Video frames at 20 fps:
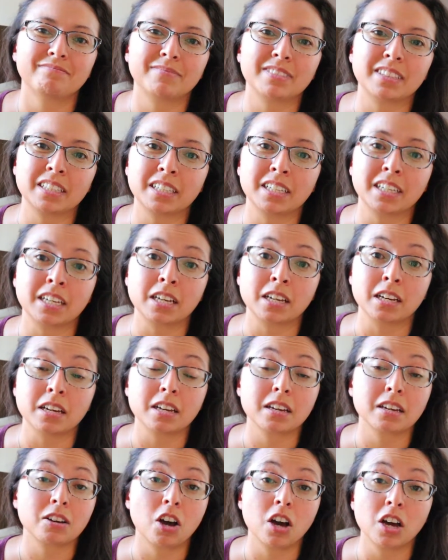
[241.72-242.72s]
the
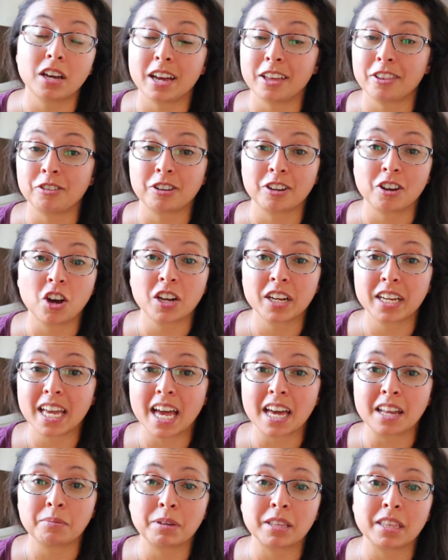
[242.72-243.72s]
either Khan
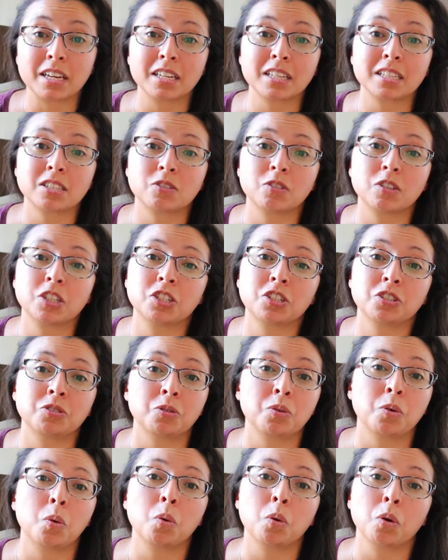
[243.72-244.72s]
Academy that he's going to
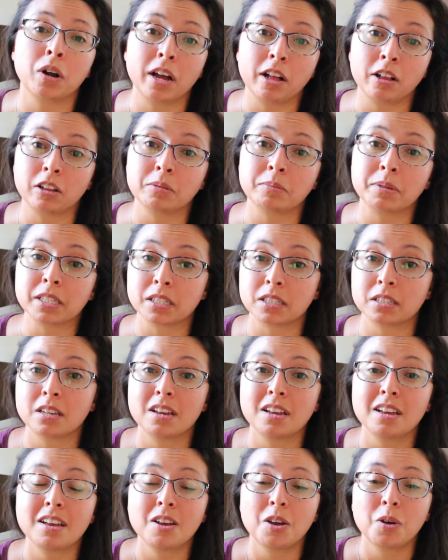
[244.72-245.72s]
do or Alchemist
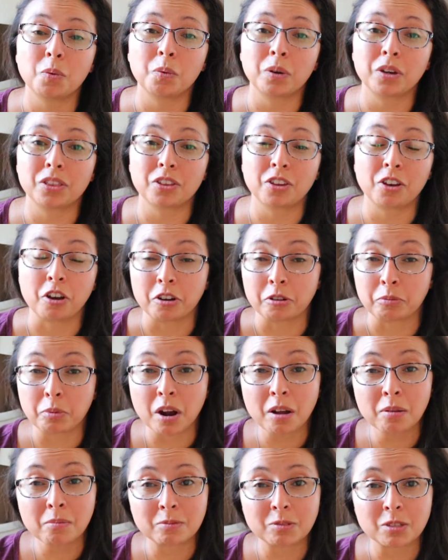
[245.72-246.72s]
with the art of
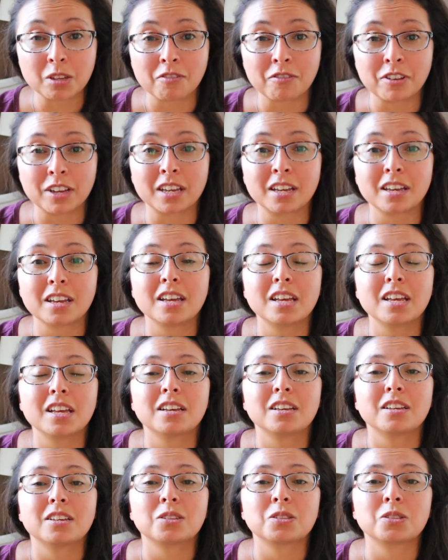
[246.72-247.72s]
problem solving.
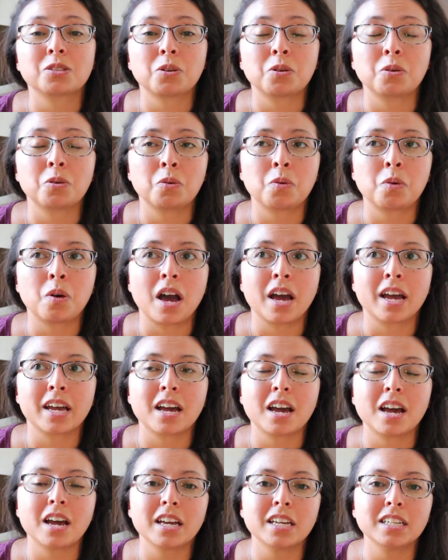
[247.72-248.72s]
So I
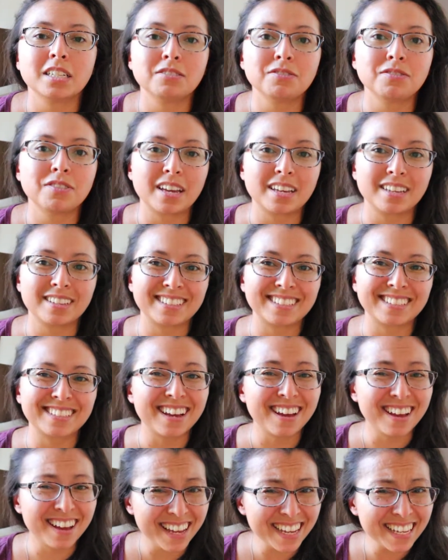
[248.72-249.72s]
kind
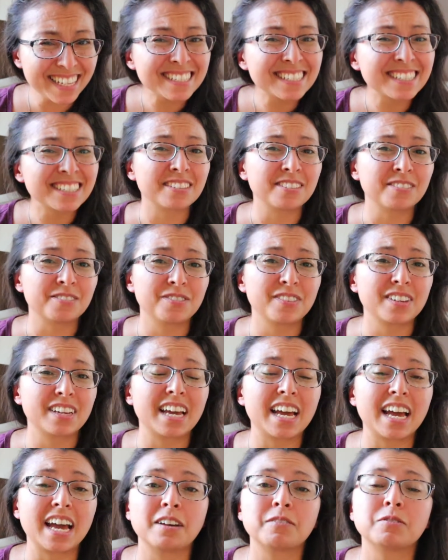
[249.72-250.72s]
of
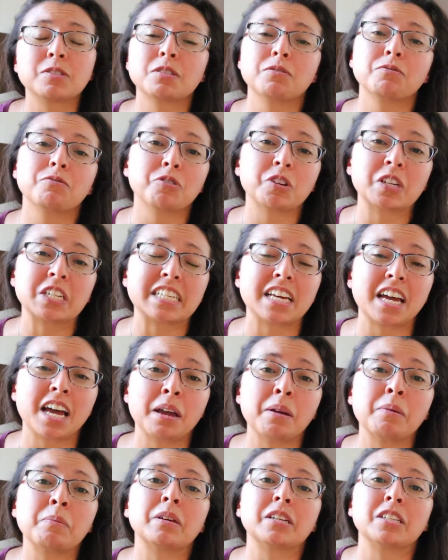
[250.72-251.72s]
have some free
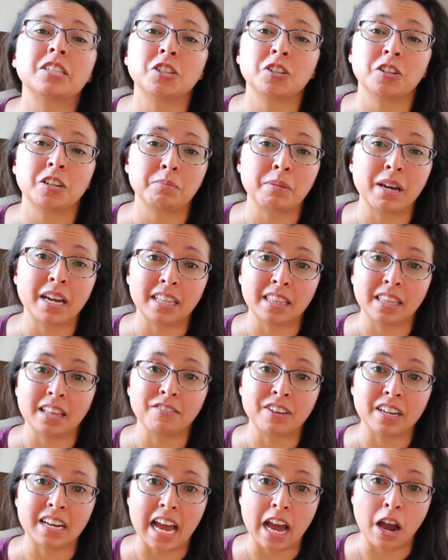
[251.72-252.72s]
time during my
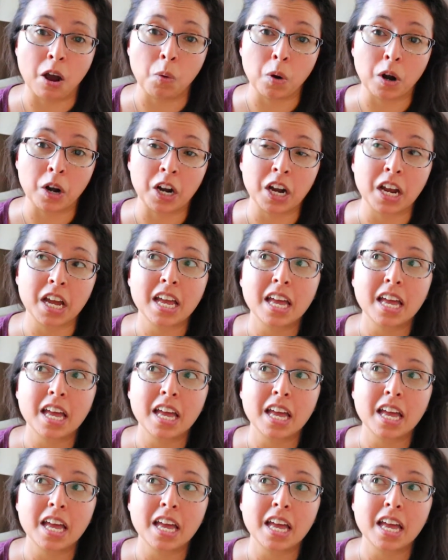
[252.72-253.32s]
11 hour,